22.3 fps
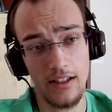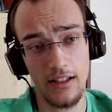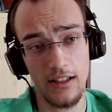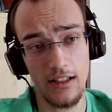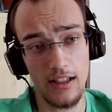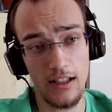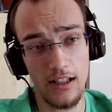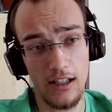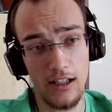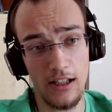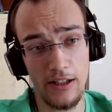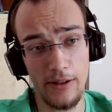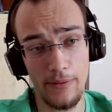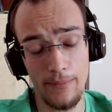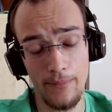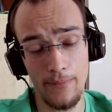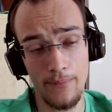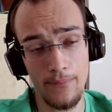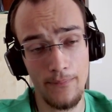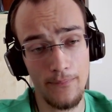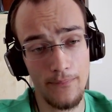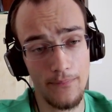
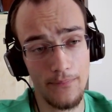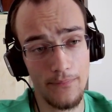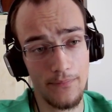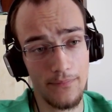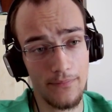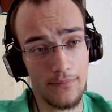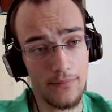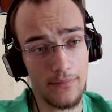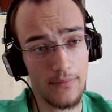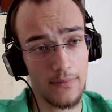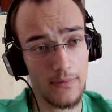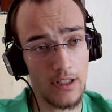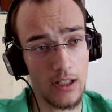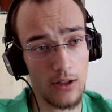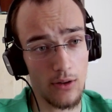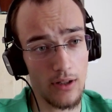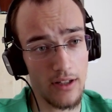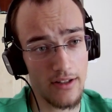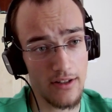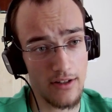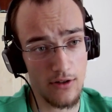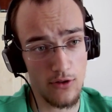Now
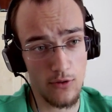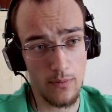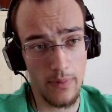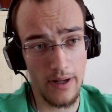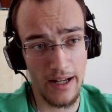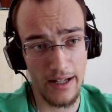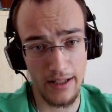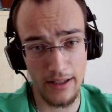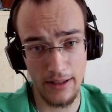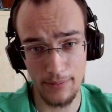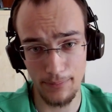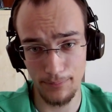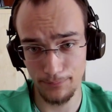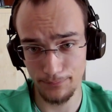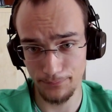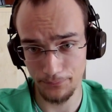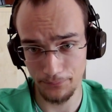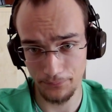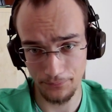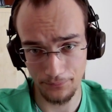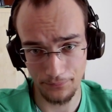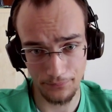let's go back.
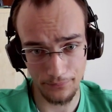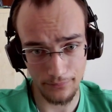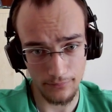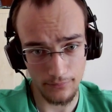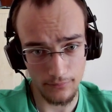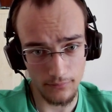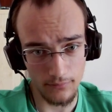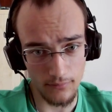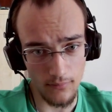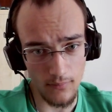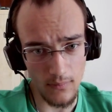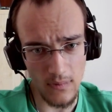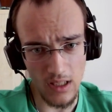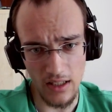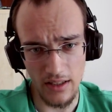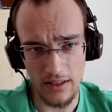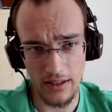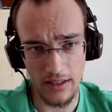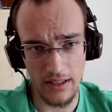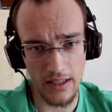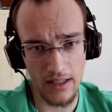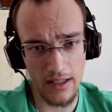
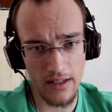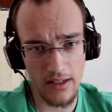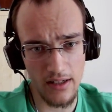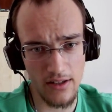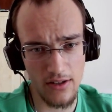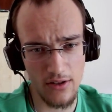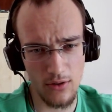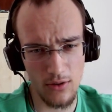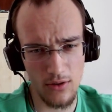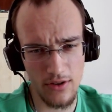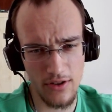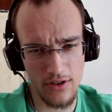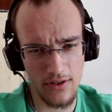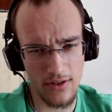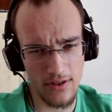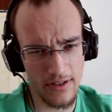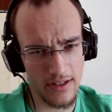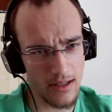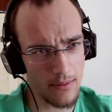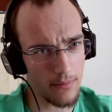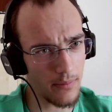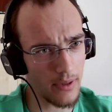There is also
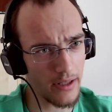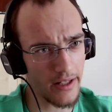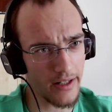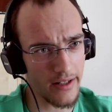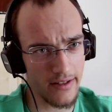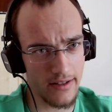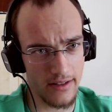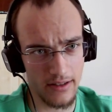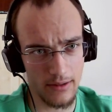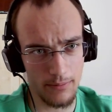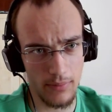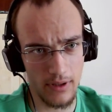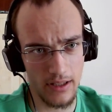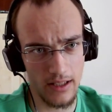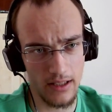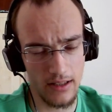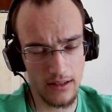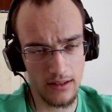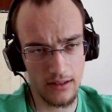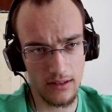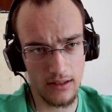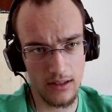some players that
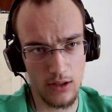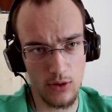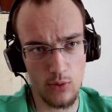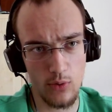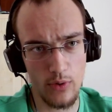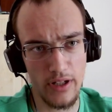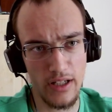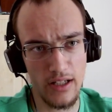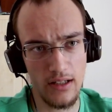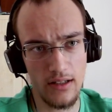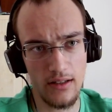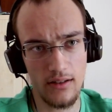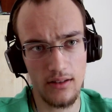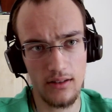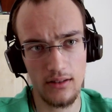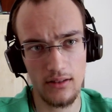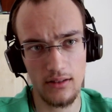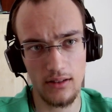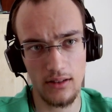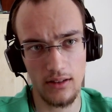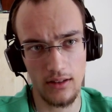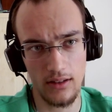played queen
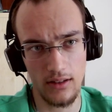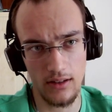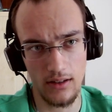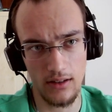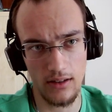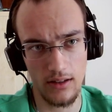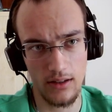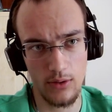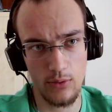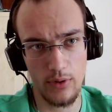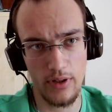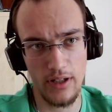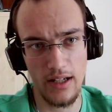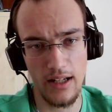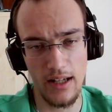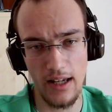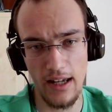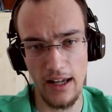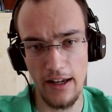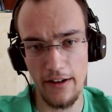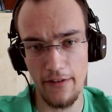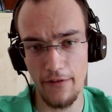
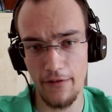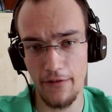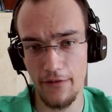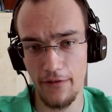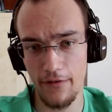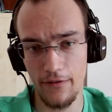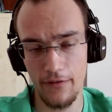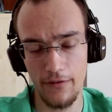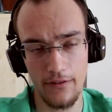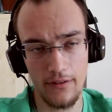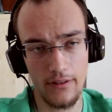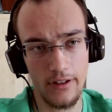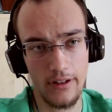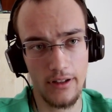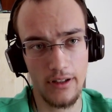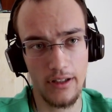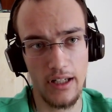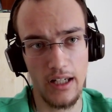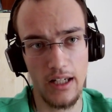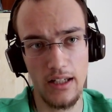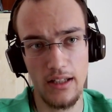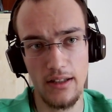
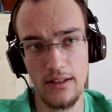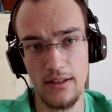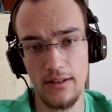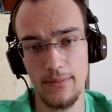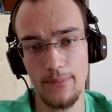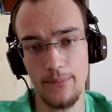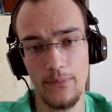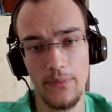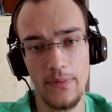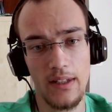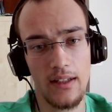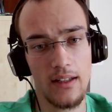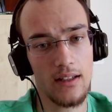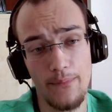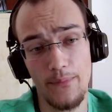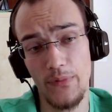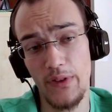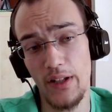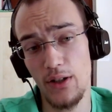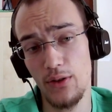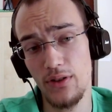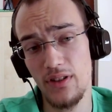f8.
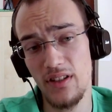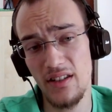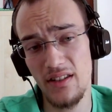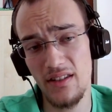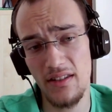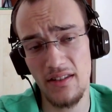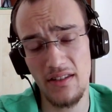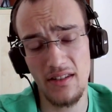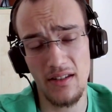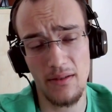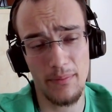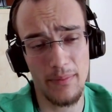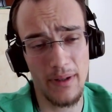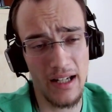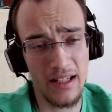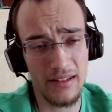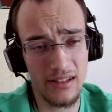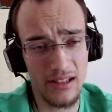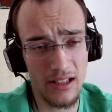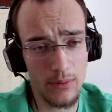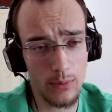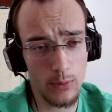Now this is a
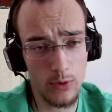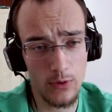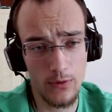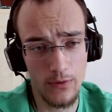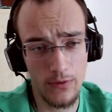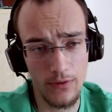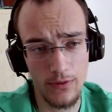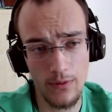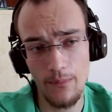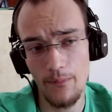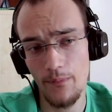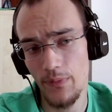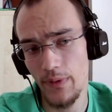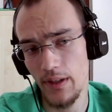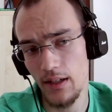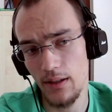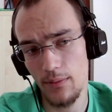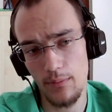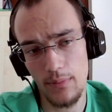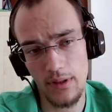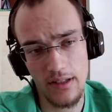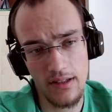better move,
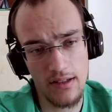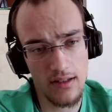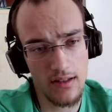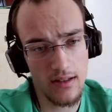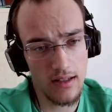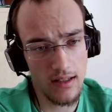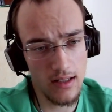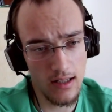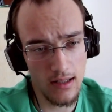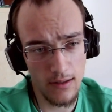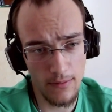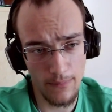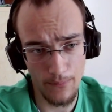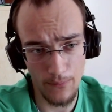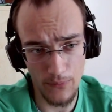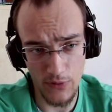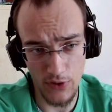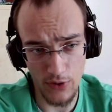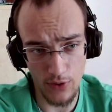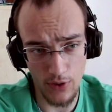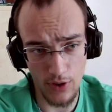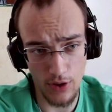but still
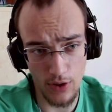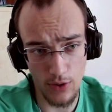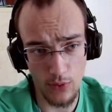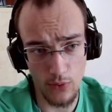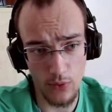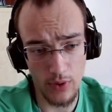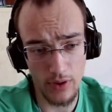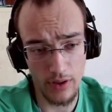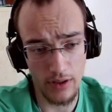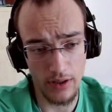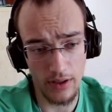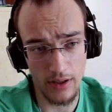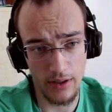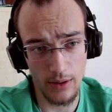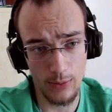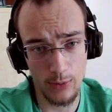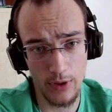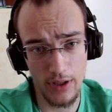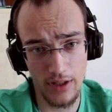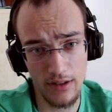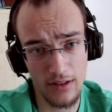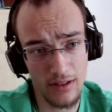you go
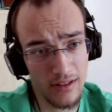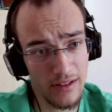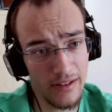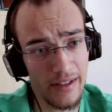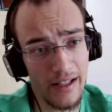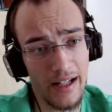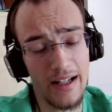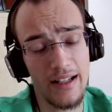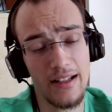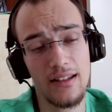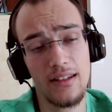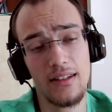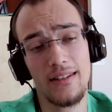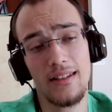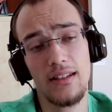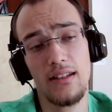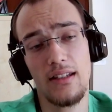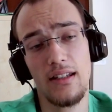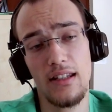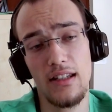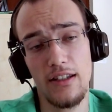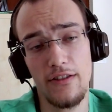with knight
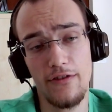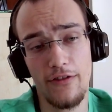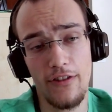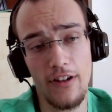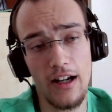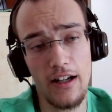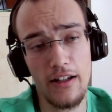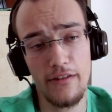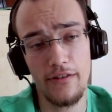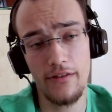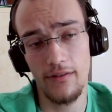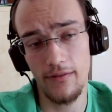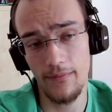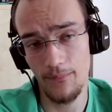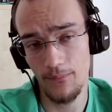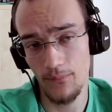e5.